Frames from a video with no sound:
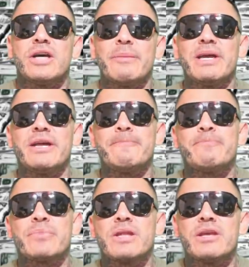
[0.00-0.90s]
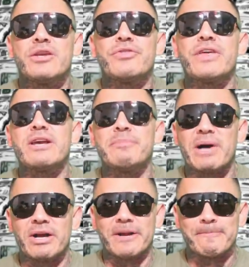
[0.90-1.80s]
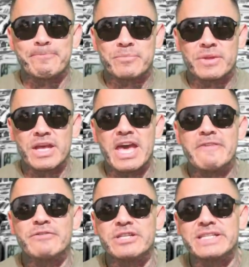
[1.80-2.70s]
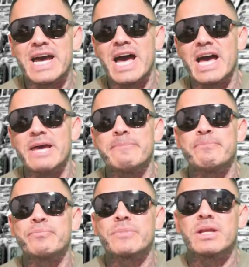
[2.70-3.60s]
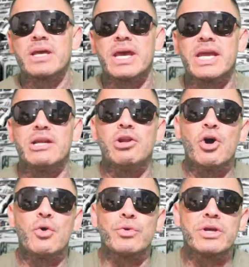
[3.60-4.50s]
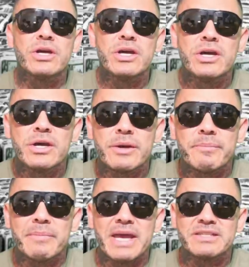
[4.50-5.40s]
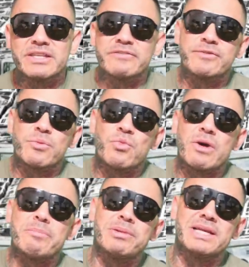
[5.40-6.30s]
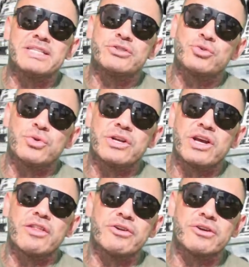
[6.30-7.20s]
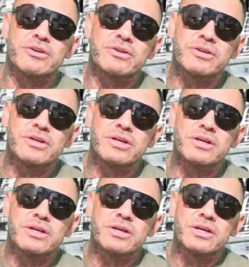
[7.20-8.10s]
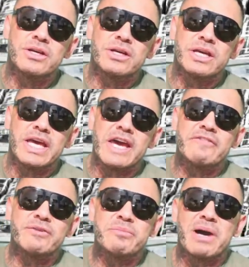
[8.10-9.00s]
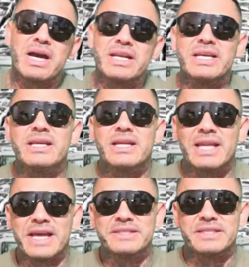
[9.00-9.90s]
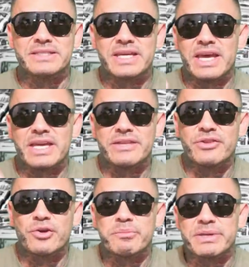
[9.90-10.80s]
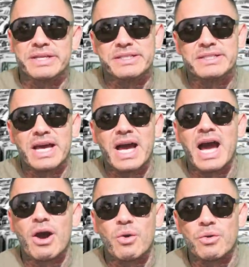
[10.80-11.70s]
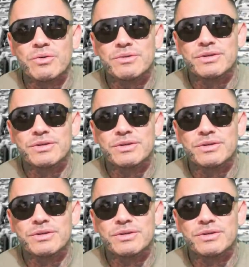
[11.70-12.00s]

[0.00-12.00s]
I mean, you think about it. Every time a load makes it from one place to another, everybody likes to take their piece out